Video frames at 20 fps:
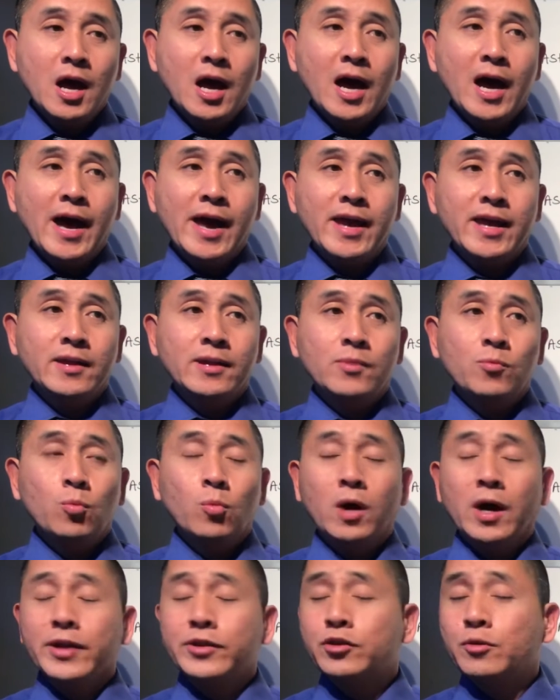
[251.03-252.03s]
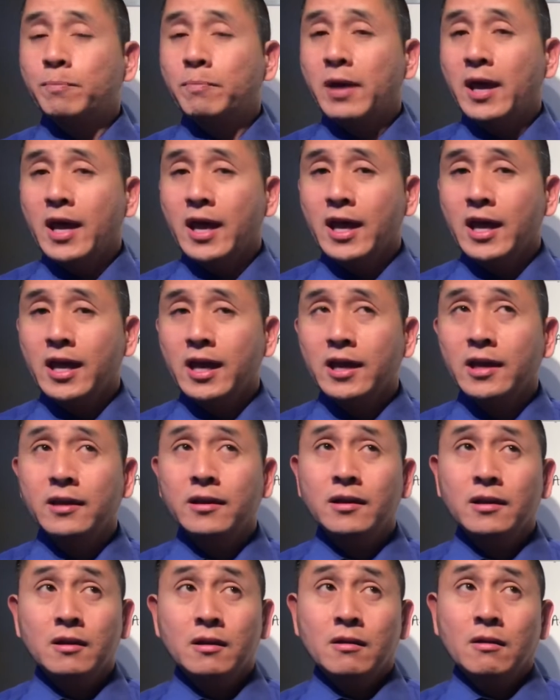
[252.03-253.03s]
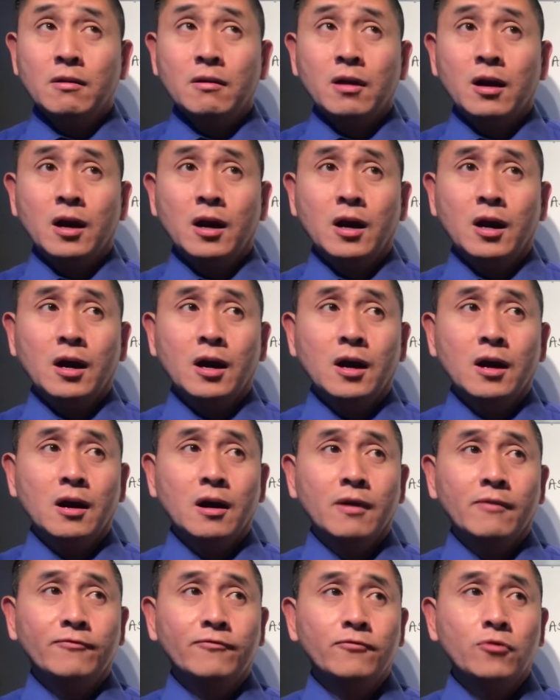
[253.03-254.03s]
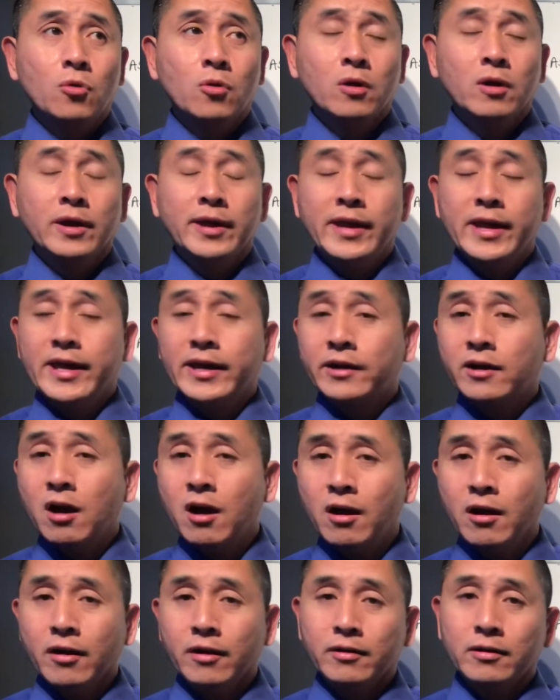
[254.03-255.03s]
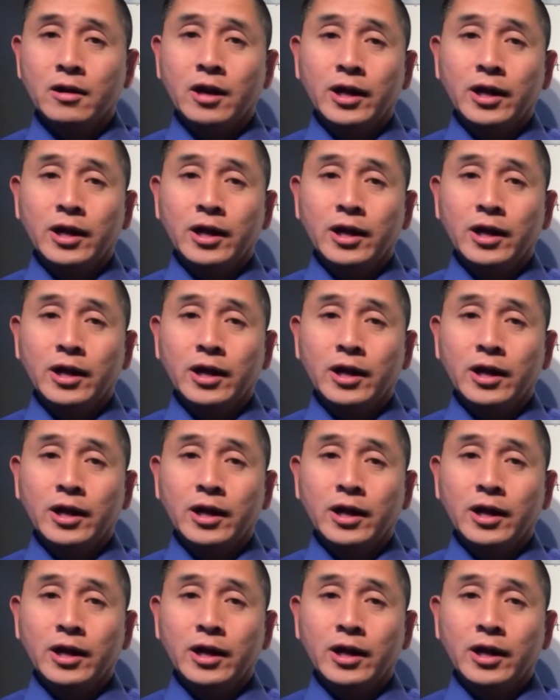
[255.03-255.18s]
I want to pay for a car.